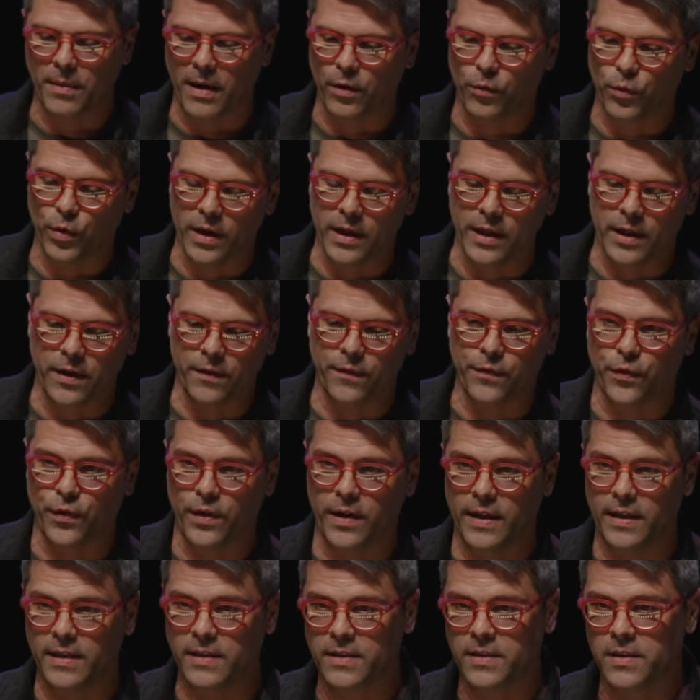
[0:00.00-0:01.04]
of my really good
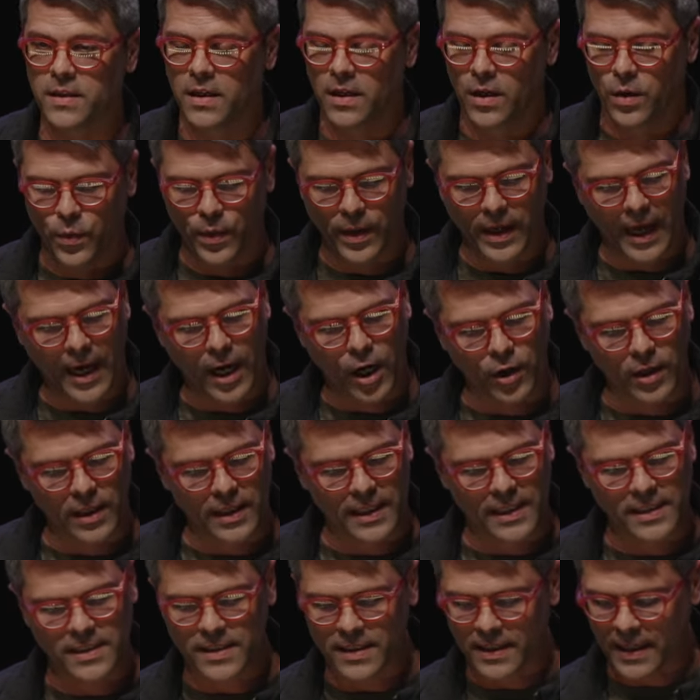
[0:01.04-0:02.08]
friends. We got our
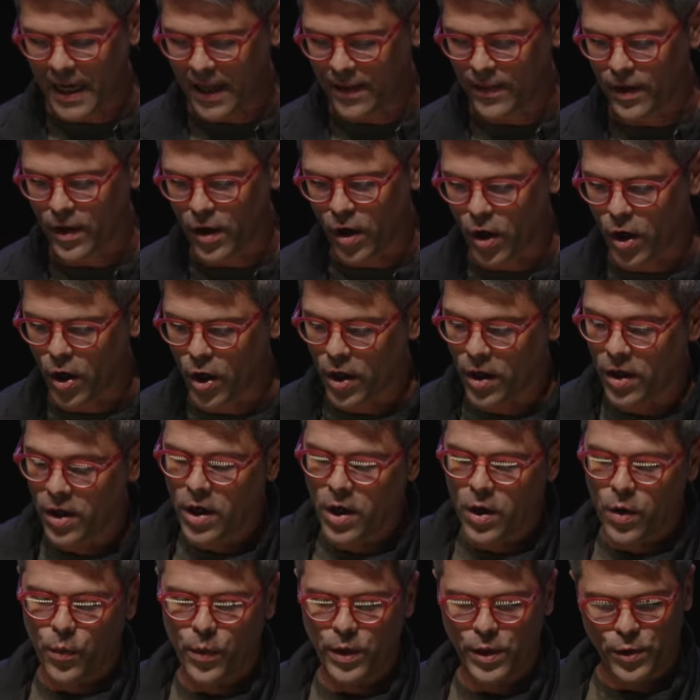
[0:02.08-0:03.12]
list, got in the car,
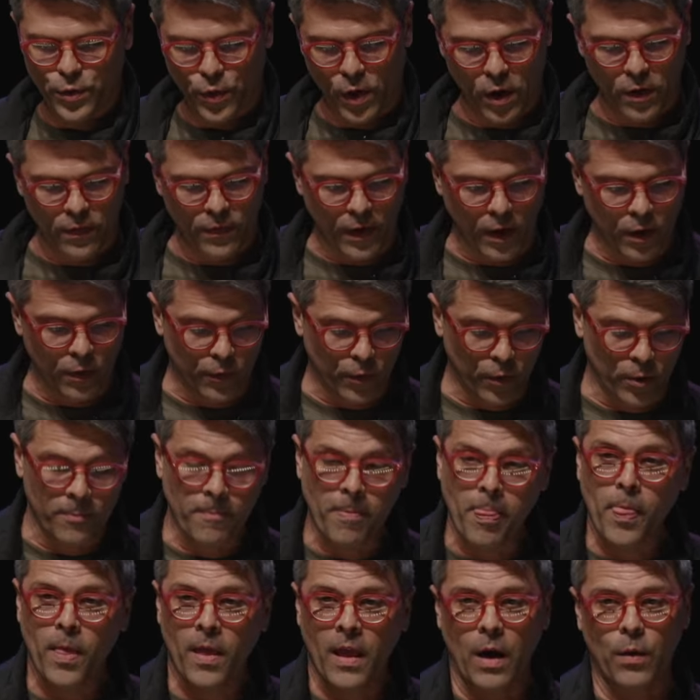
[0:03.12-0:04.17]
we drove over.
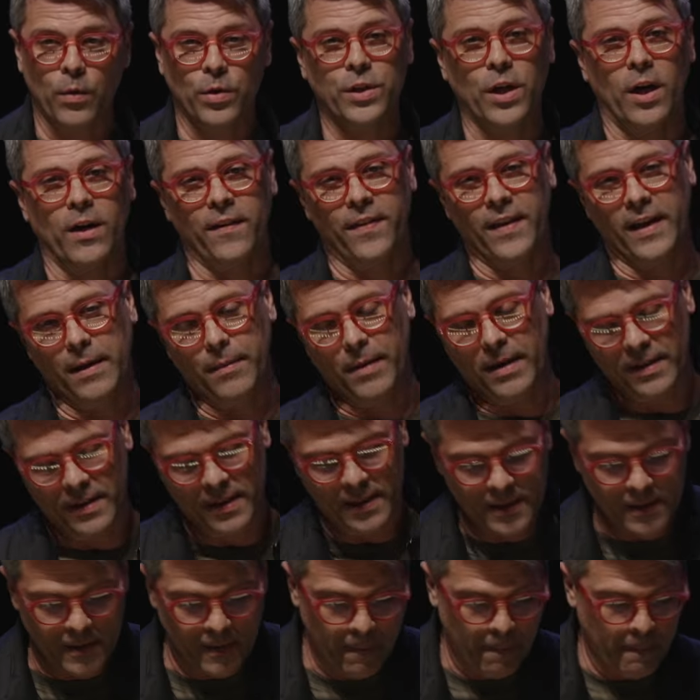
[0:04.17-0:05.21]
I want y'all to think about
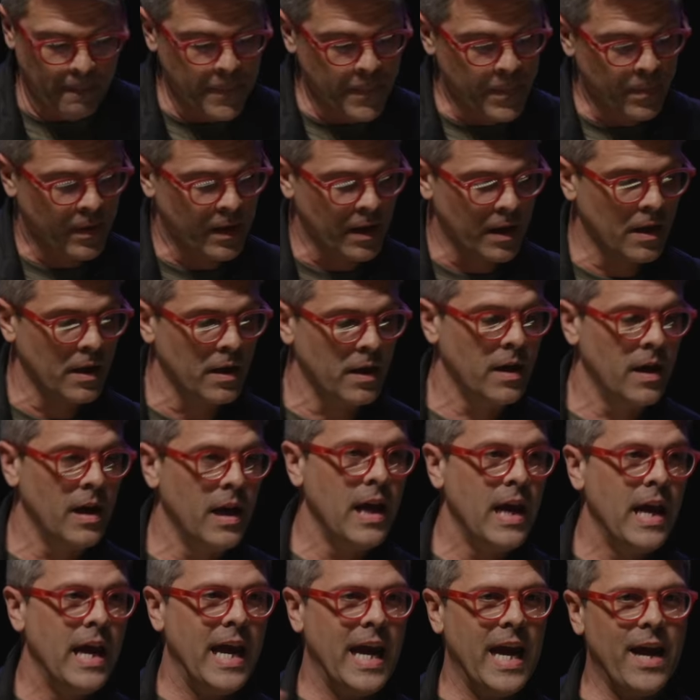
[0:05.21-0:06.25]
this.
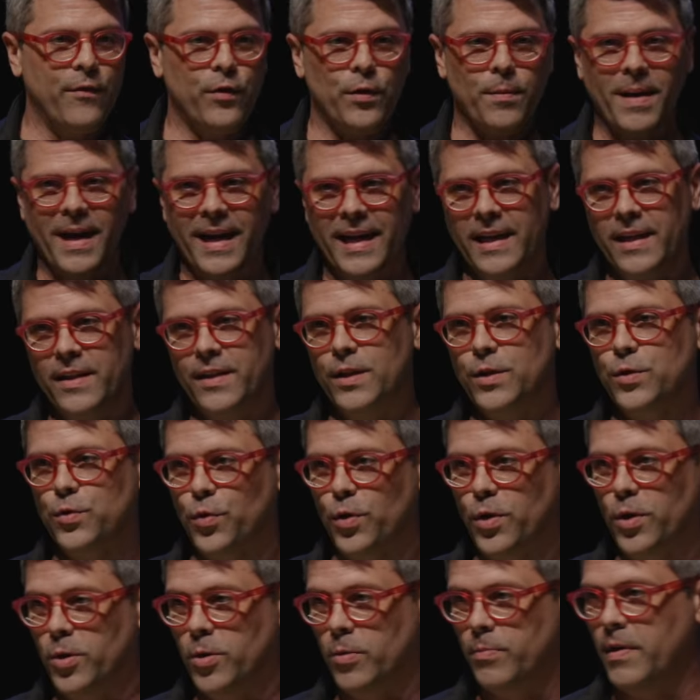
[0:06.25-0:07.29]
Everybody in this
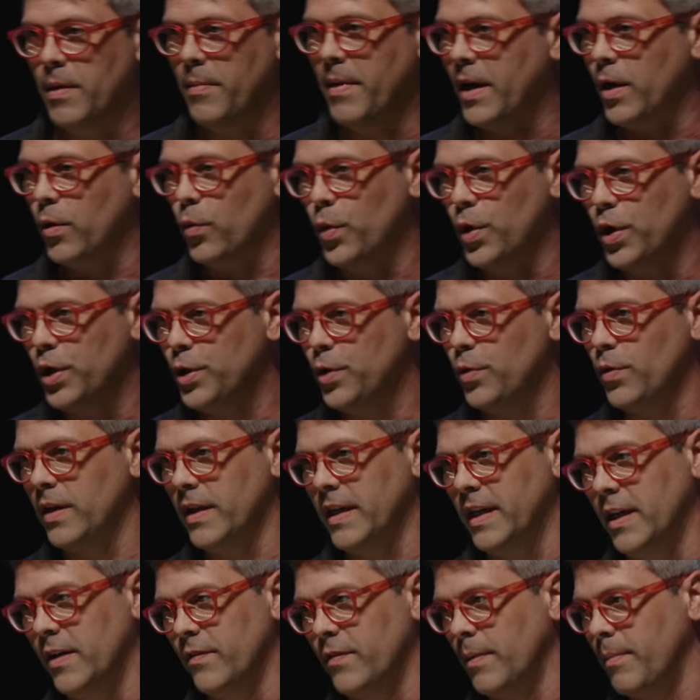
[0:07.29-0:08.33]
room, no matter where you
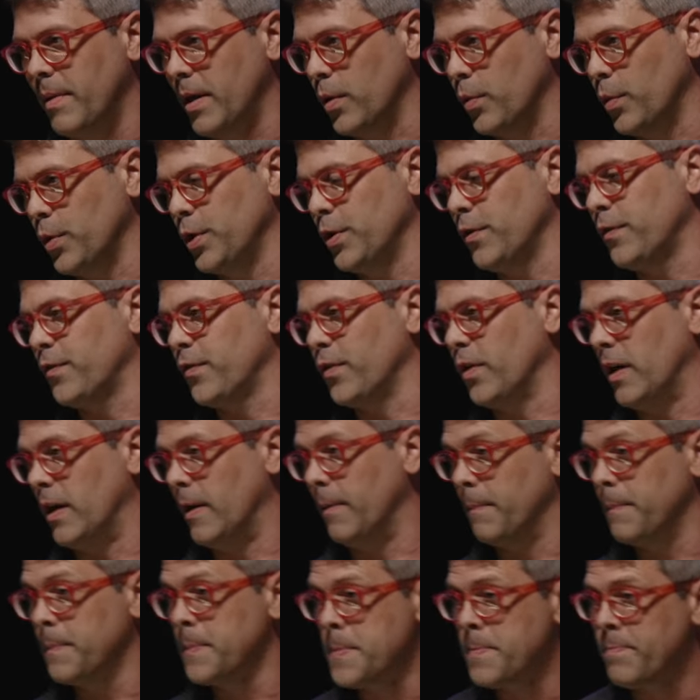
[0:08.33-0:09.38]
live, no matter where you're
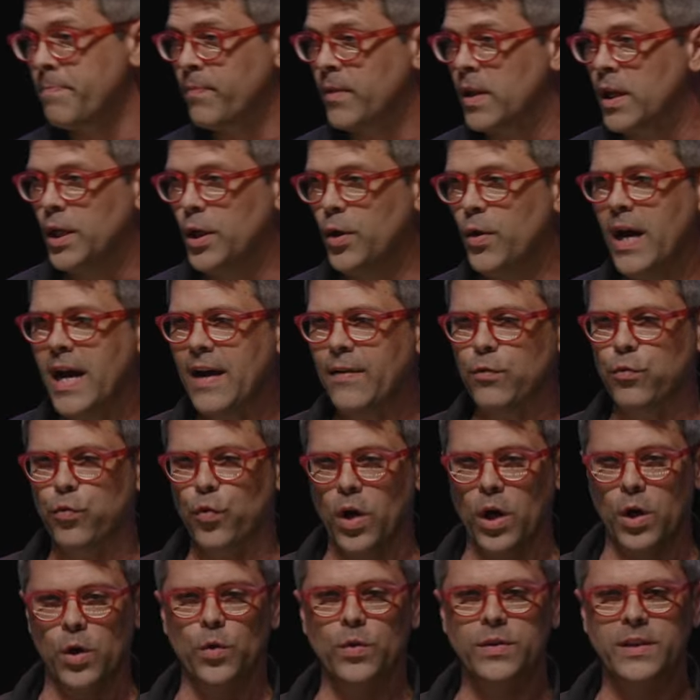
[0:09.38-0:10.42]
from, you have
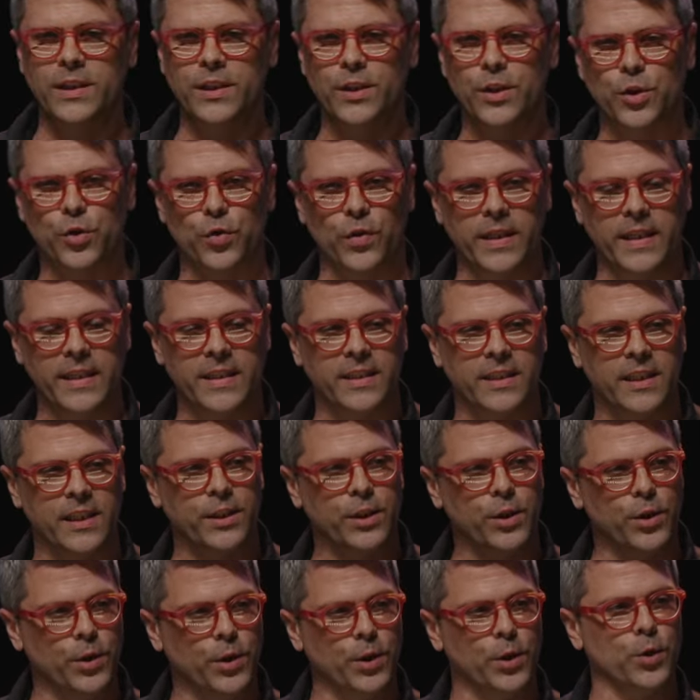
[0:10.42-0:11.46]
roads and streets
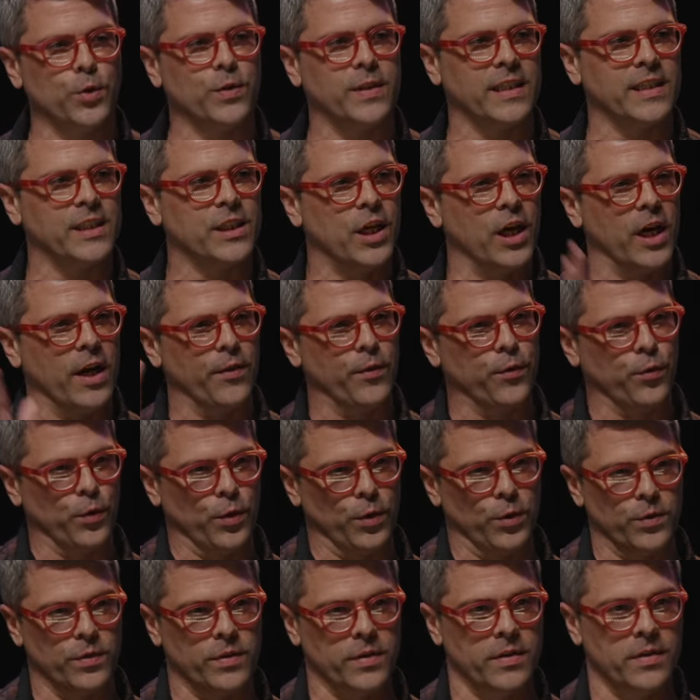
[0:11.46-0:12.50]
that you use as cut
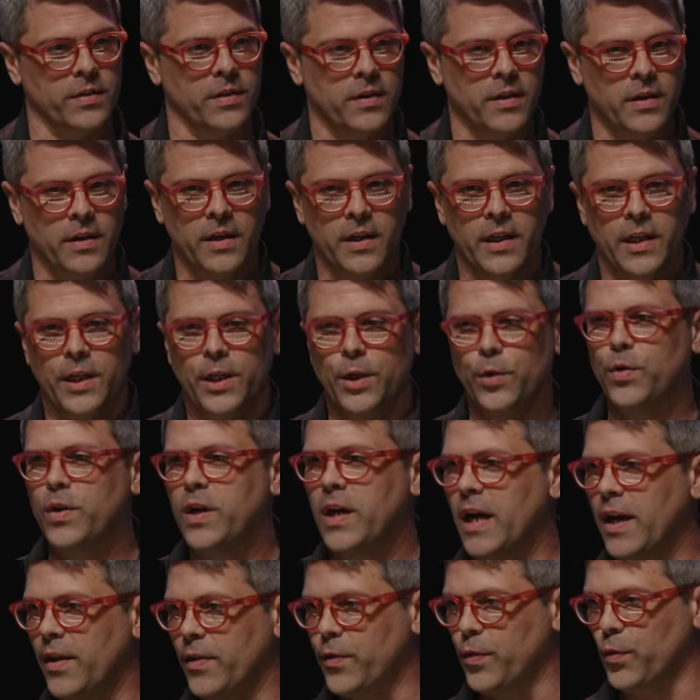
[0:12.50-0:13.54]
throughs. You
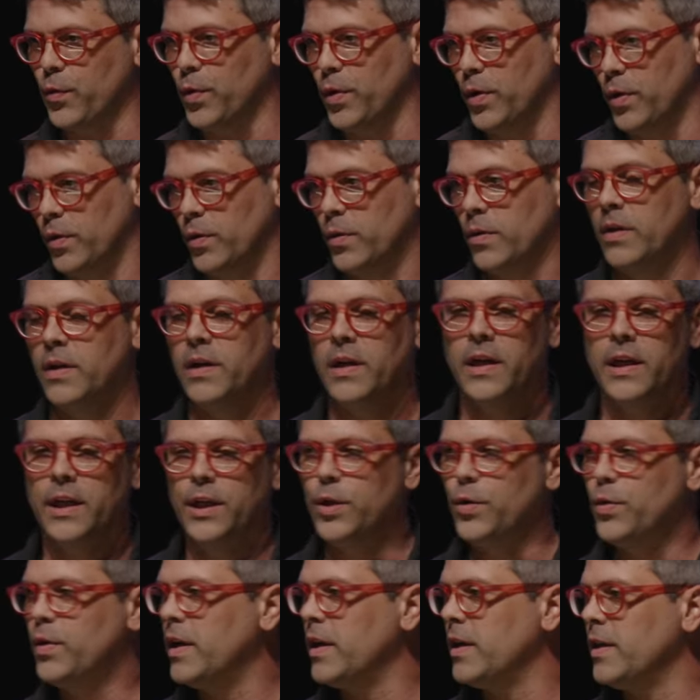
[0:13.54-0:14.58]
cut through.
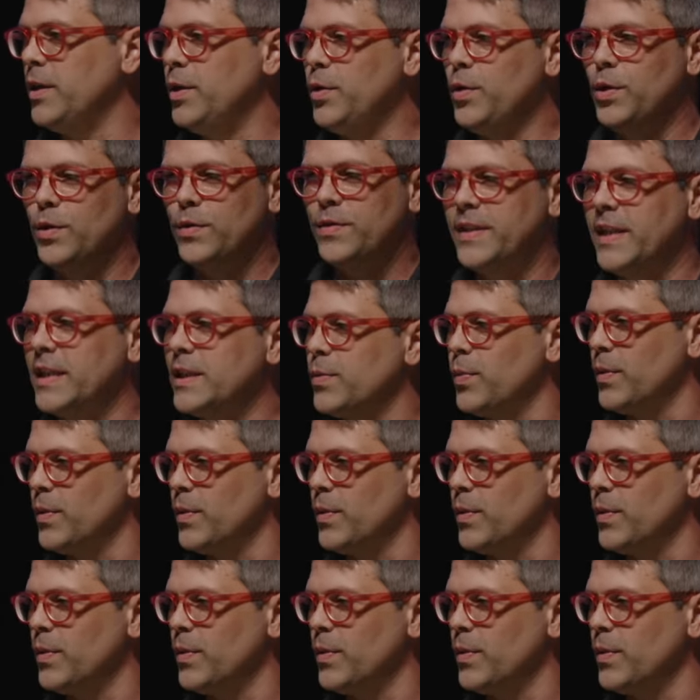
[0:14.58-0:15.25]
You, get, you use this